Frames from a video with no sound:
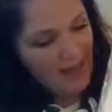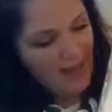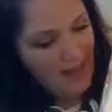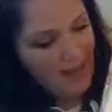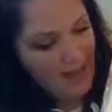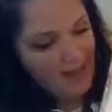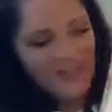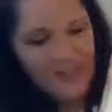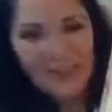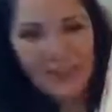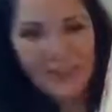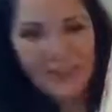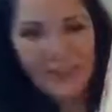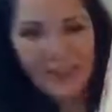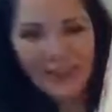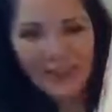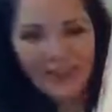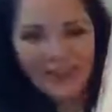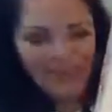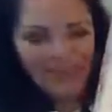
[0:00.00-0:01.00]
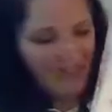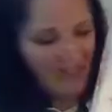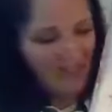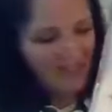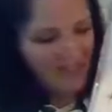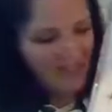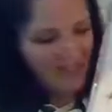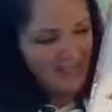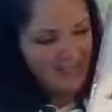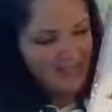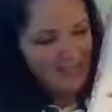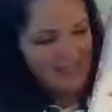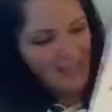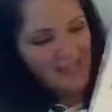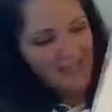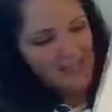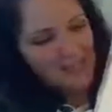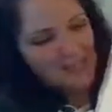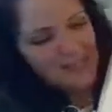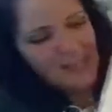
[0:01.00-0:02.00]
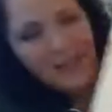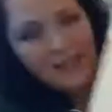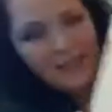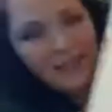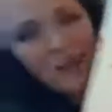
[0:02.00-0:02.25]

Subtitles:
And the dog even has a sign that says,